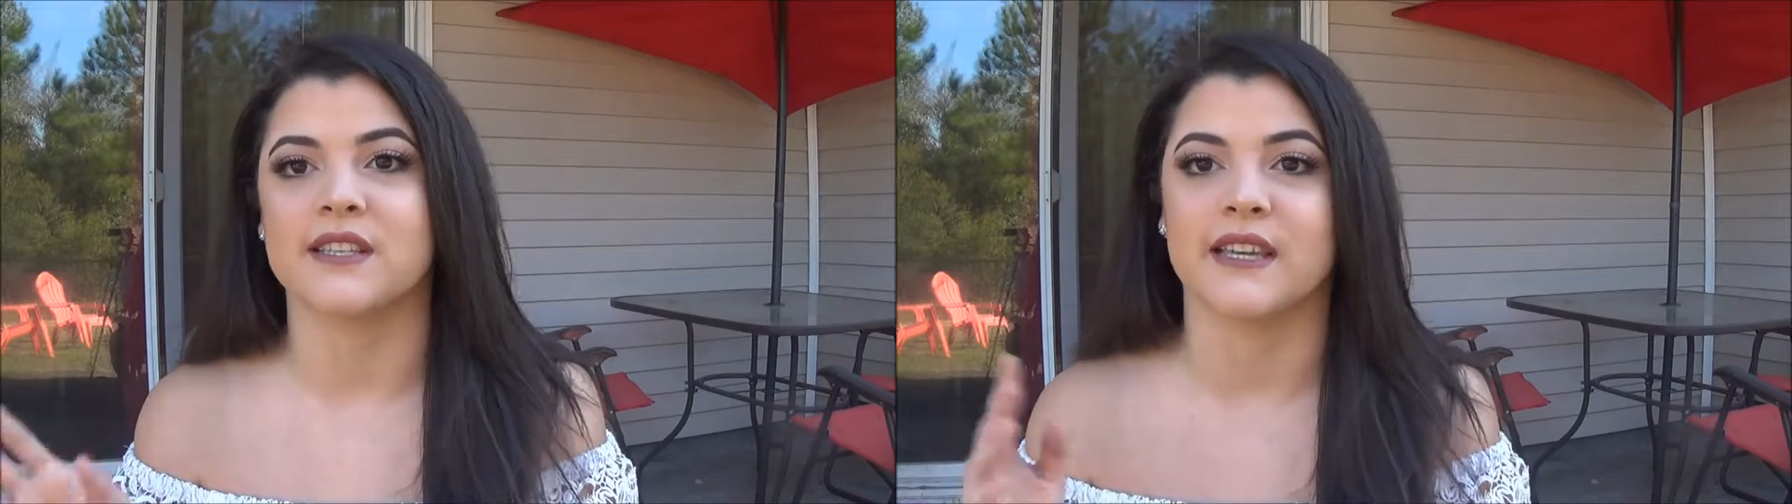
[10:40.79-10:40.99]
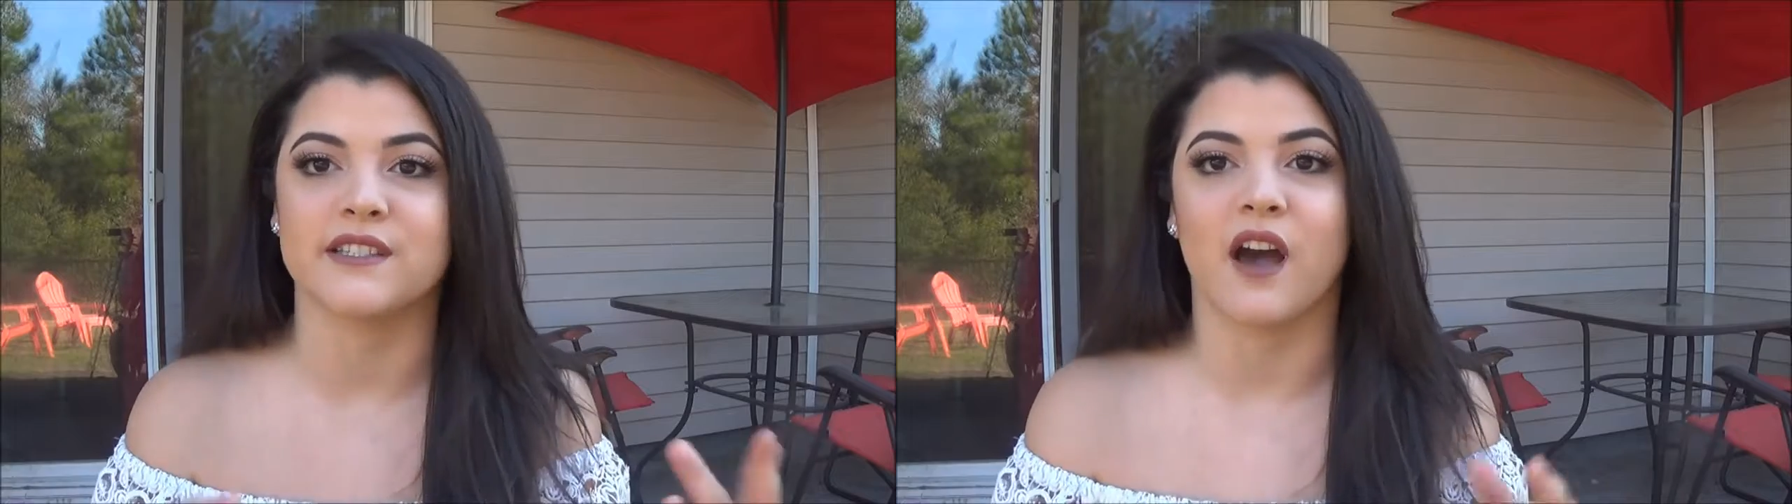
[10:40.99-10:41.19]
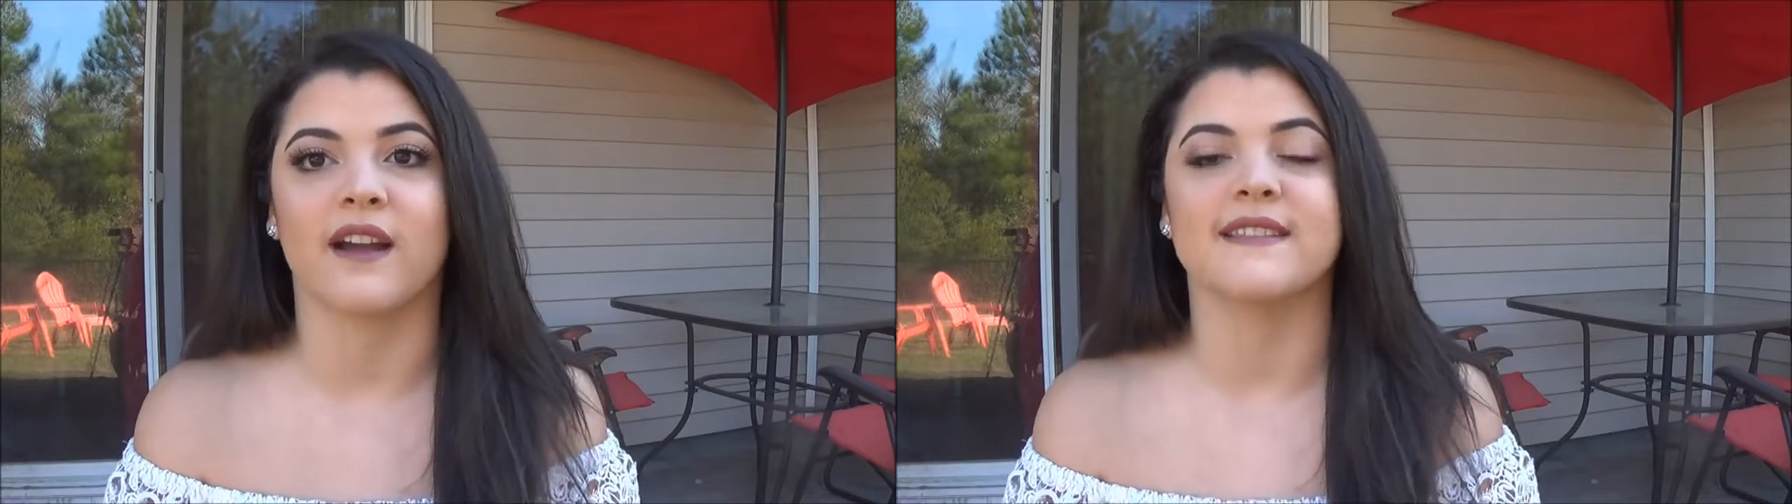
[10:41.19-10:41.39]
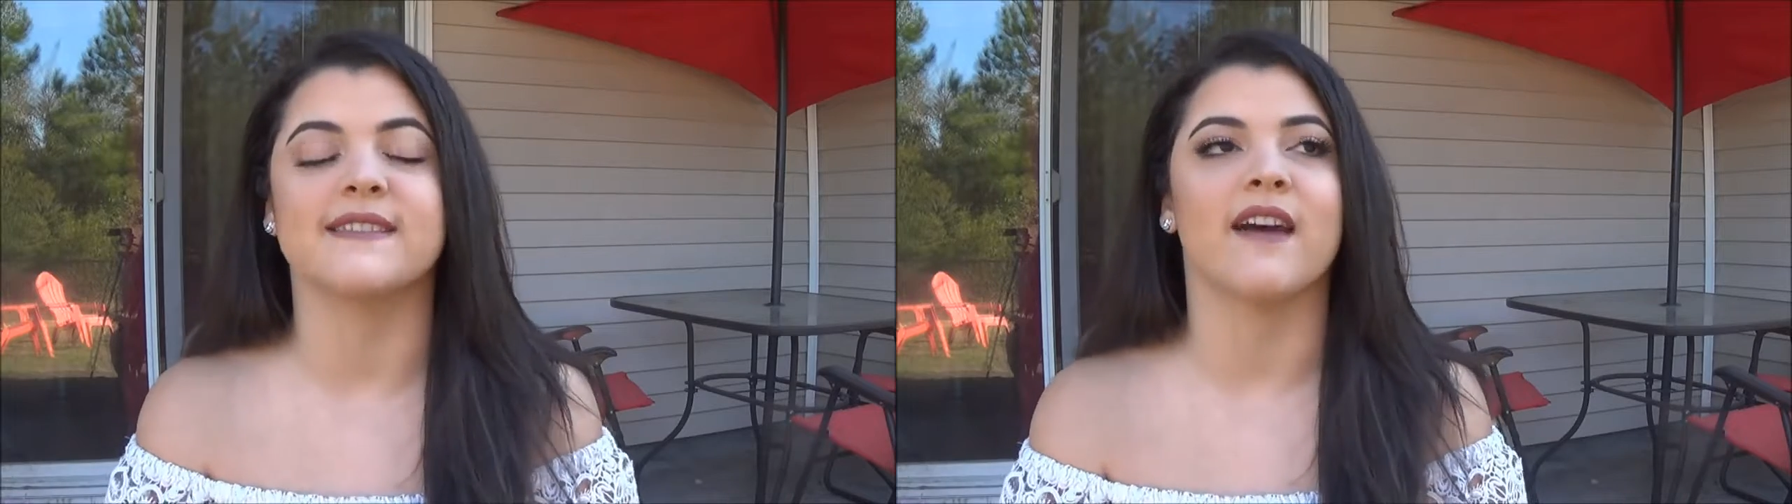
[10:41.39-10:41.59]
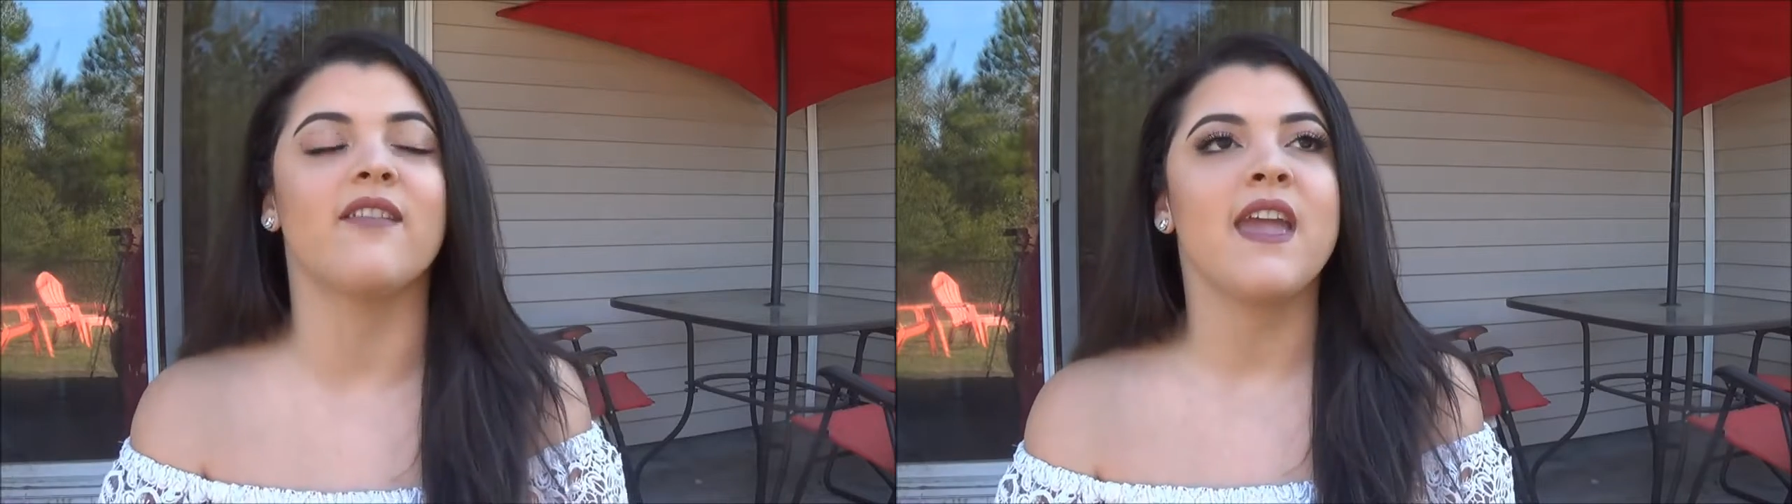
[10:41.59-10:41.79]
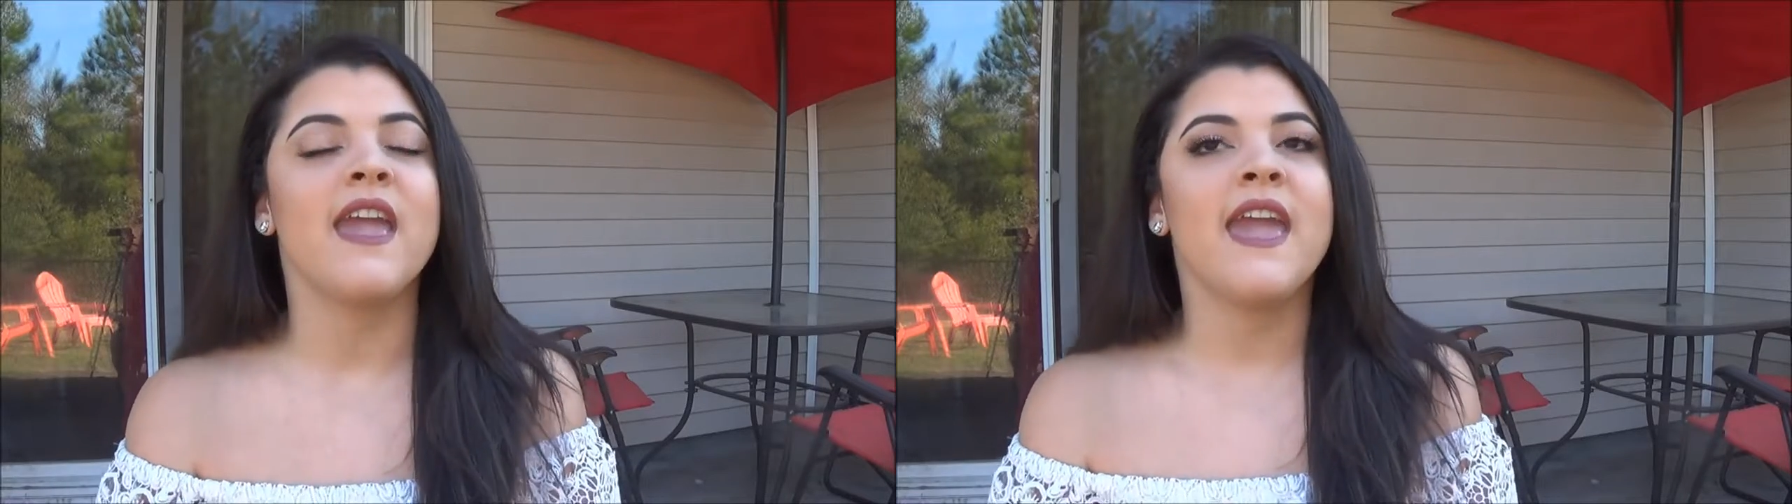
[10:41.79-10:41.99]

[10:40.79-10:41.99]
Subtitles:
and like talk and stuff.